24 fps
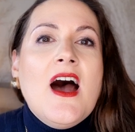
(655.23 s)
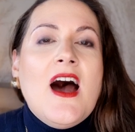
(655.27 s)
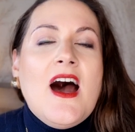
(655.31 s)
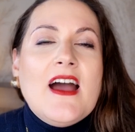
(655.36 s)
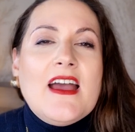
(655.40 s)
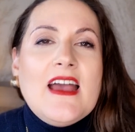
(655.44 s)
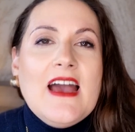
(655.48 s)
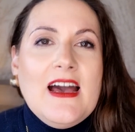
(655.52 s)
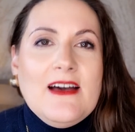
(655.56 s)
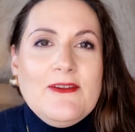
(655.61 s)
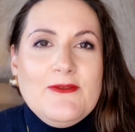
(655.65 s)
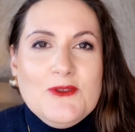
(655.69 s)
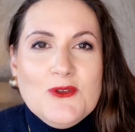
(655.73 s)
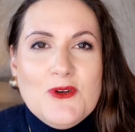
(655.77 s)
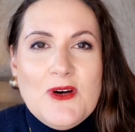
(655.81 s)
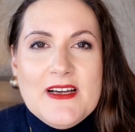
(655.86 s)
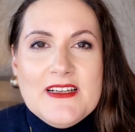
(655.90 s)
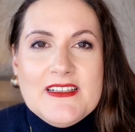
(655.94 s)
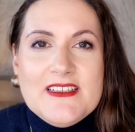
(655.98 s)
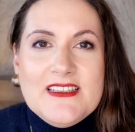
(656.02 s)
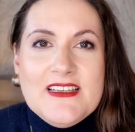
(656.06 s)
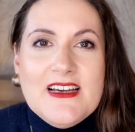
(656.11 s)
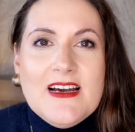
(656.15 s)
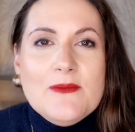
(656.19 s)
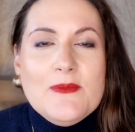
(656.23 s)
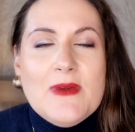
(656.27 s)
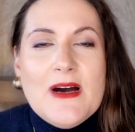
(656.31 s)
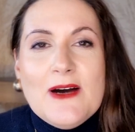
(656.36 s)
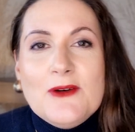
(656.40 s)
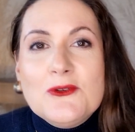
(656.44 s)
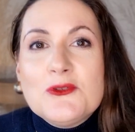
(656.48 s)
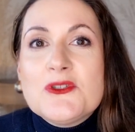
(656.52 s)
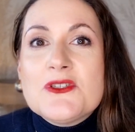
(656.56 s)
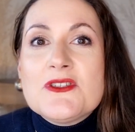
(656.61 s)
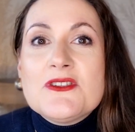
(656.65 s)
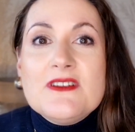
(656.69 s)
I have no idea
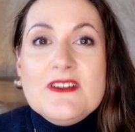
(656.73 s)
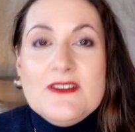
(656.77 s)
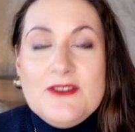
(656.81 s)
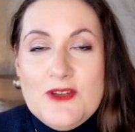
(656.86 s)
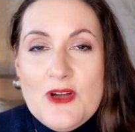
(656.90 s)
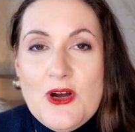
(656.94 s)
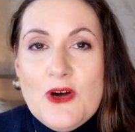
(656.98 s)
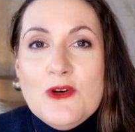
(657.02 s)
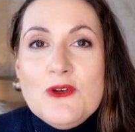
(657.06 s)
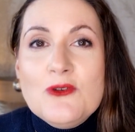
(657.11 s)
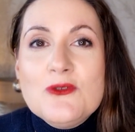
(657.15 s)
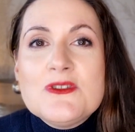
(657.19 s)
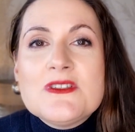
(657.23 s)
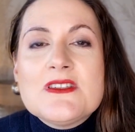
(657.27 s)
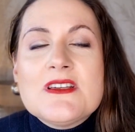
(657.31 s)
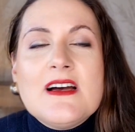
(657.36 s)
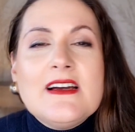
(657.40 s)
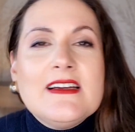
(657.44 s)
about the notes.